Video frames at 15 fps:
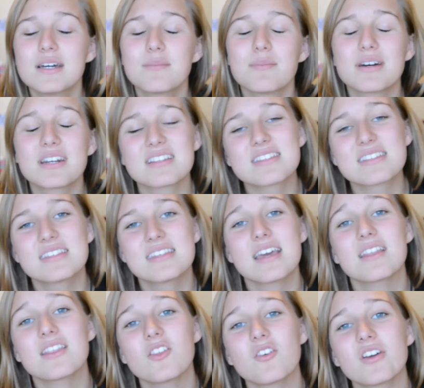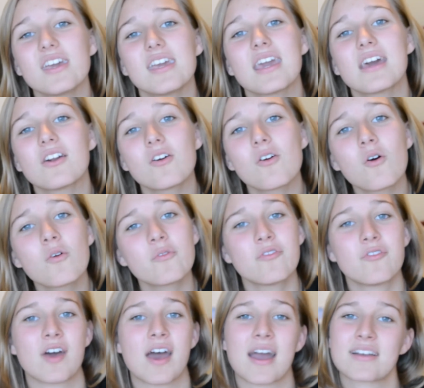but instead looking at our own
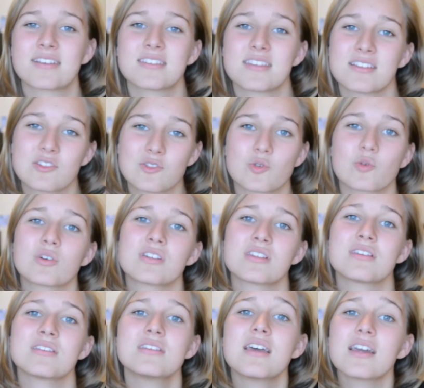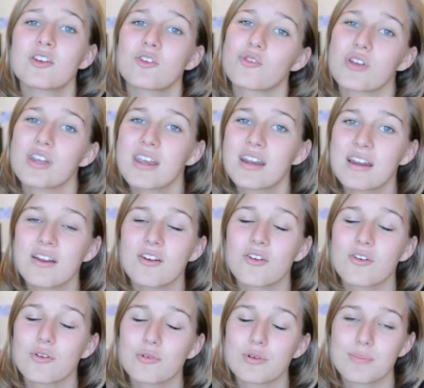facts and sources and creating
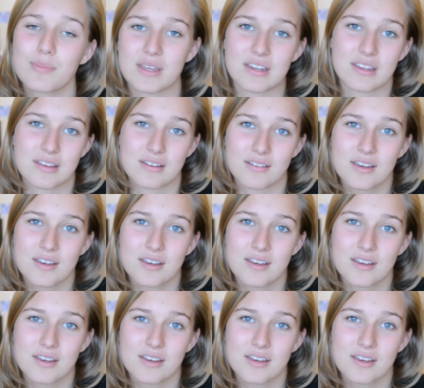our own opinion,